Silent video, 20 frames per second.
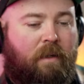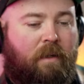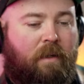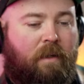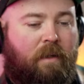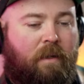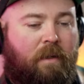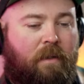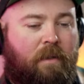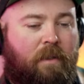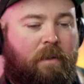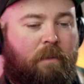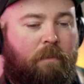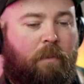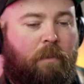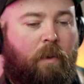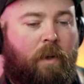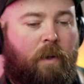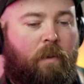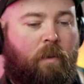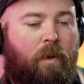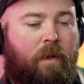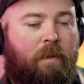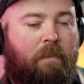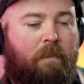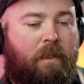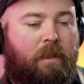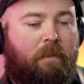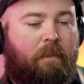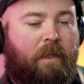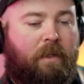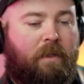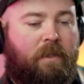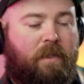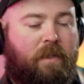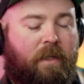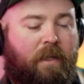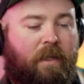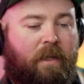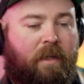So 0.1 millimeters
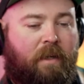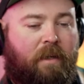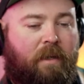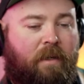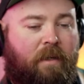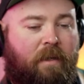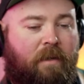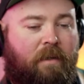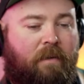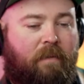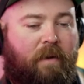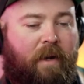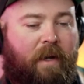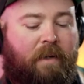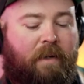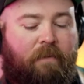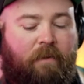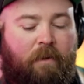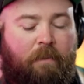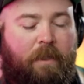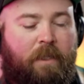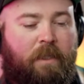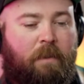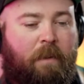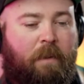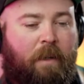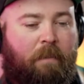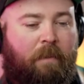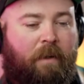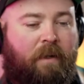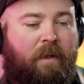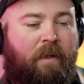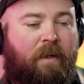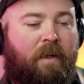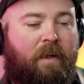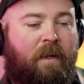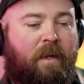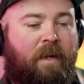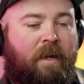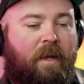thick, right, for a piece of paper.
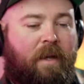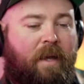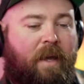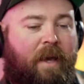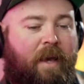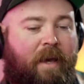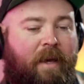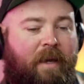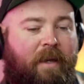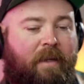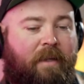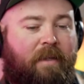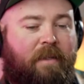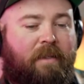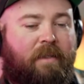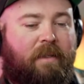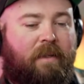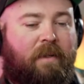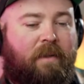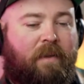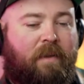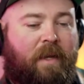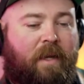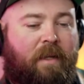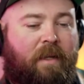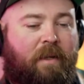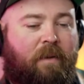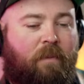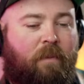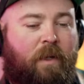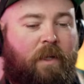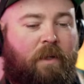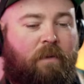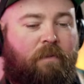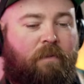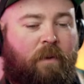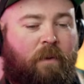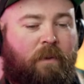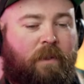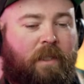And then when you
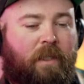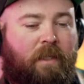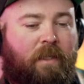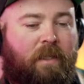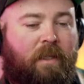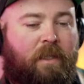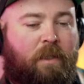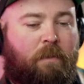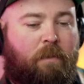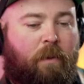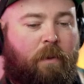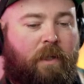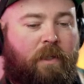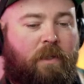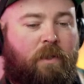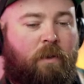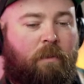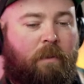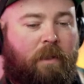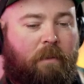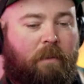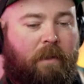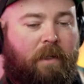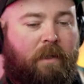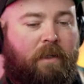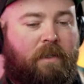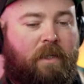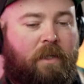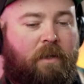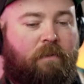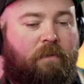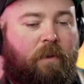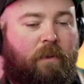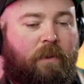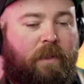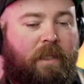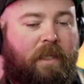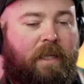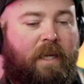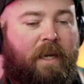fold it, it's 0.2 millimeters. And you fold it
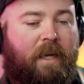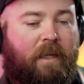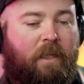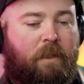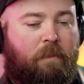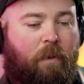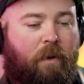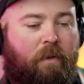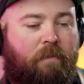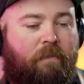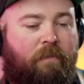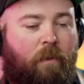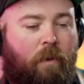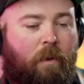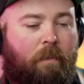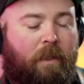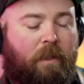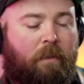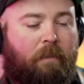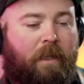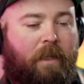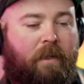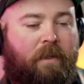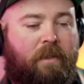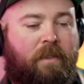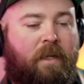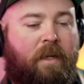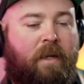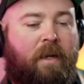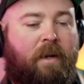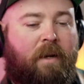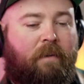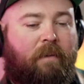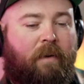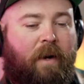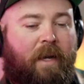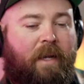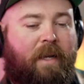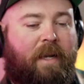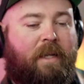again, it's 0.4 millimeters,
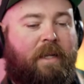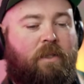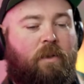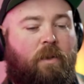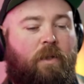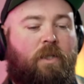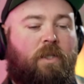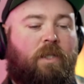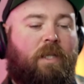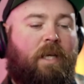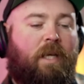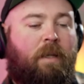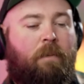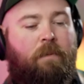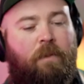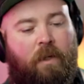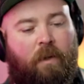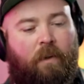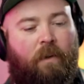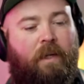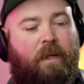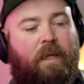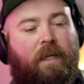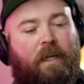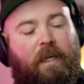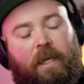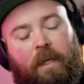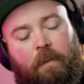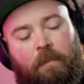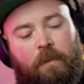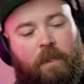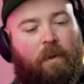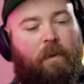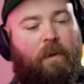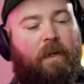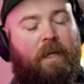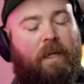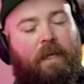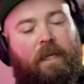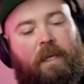right? And so it just keeps going and it keeps going
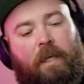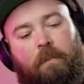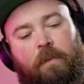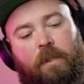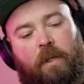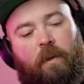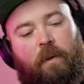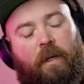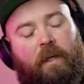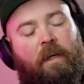and it keeps going.